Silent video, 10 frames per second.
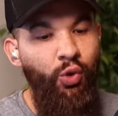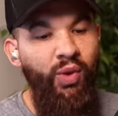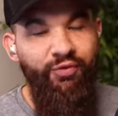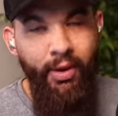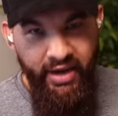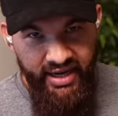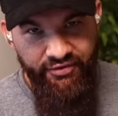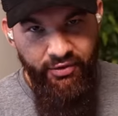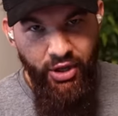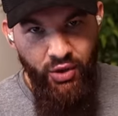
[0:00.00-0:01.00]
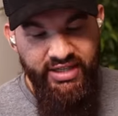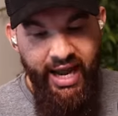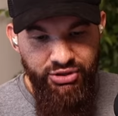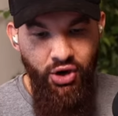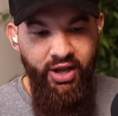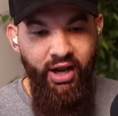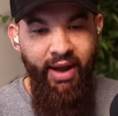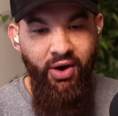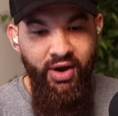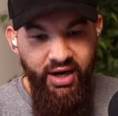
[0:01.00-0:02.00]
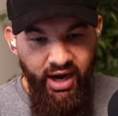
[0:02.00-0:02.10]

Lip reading: We've repented from those. I'm talking about